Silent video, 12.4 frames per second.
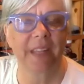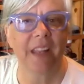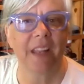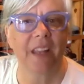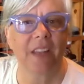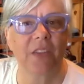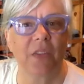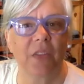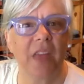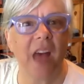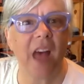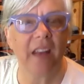So
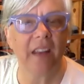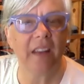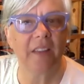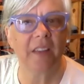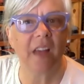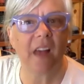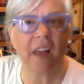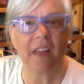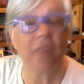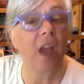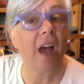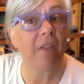that is, uh,
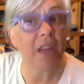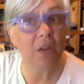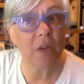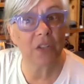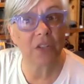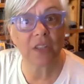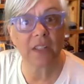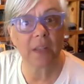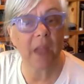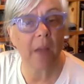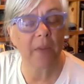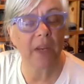if you have any questions, I'm
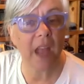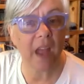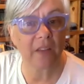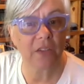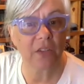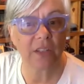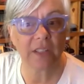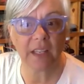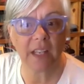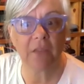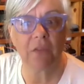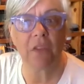happy to answer because I
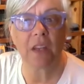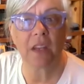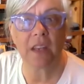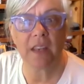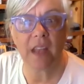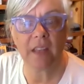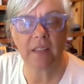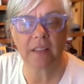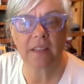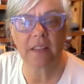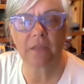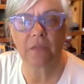gave you the
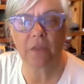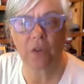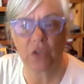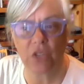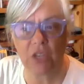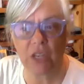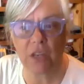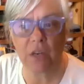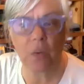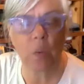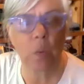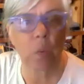condensed version
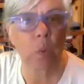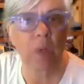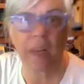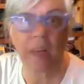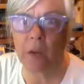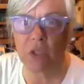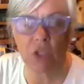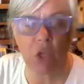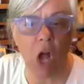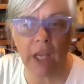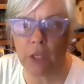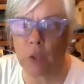and I was
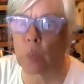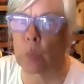talking